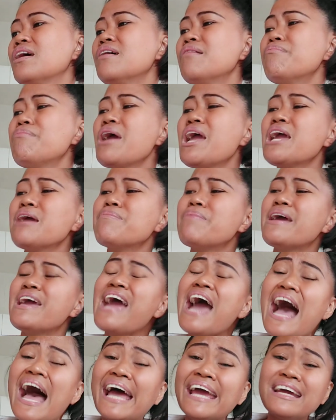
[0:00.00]
Maybe
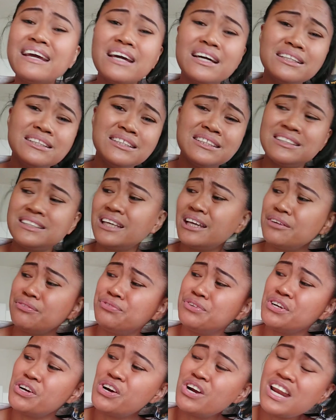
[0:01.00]
I can save
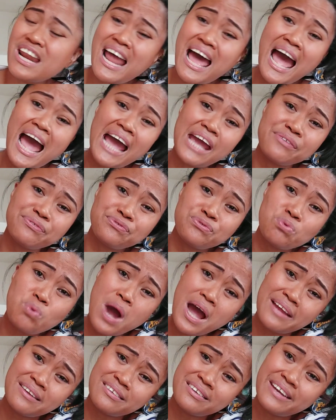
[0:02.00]
your life
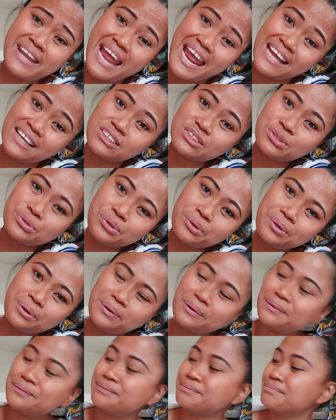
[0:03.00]
one day
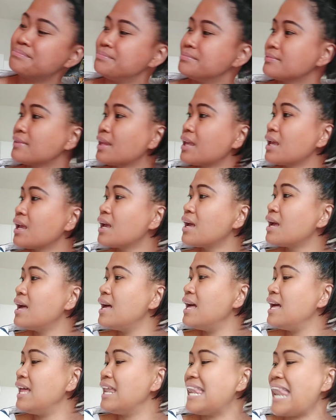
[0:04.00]
too.
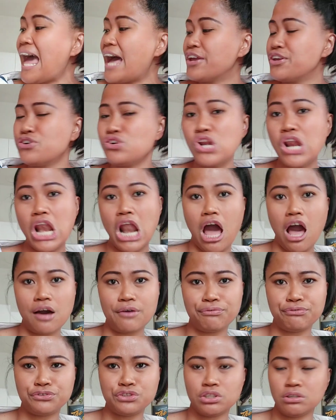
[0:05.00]
Lion
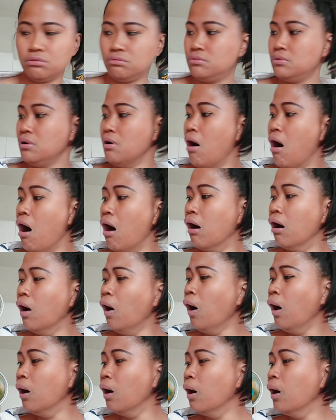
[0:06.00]
laughed.
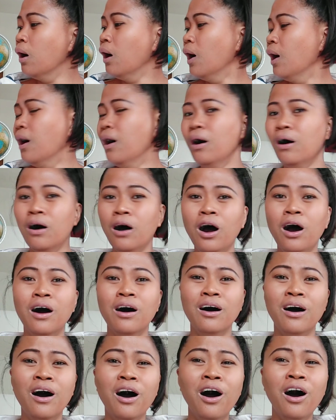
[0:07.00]
Ho, ho, ho, ho,
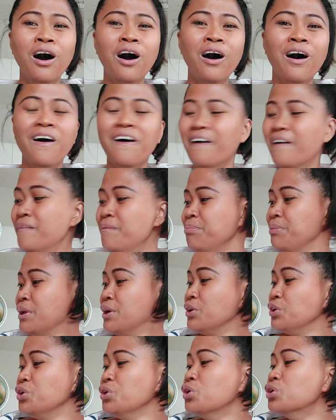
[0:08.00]
ho.
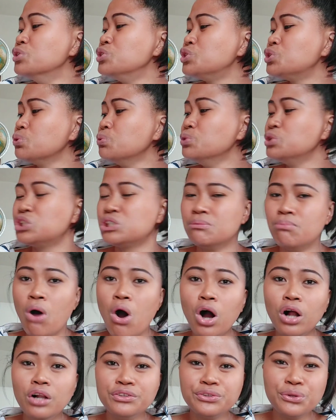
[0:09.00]
You're too
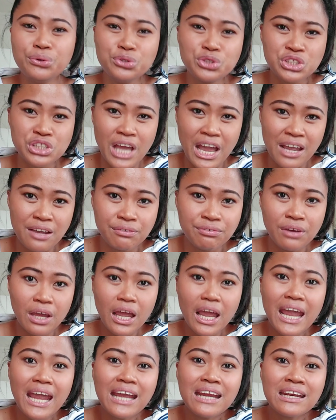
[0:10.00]
small to save
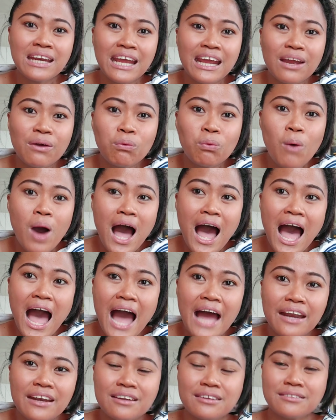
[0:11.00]

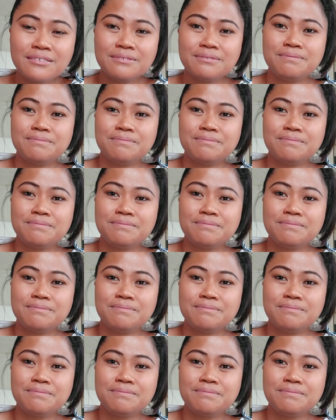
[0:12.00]
anyone.